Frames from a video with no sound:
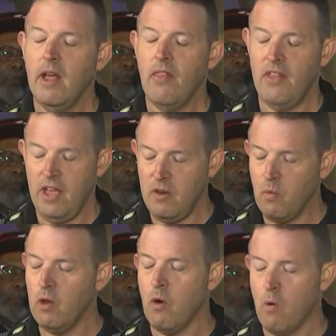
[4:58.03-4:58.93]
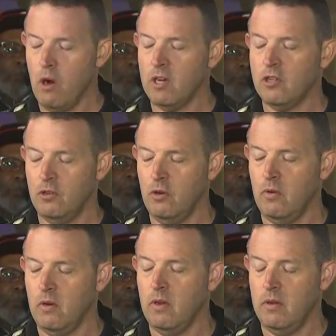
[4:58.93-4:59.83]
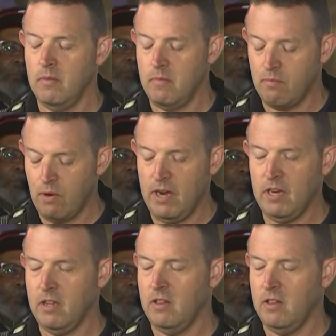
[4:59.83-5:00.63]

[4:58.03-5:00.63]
Then we will work to bring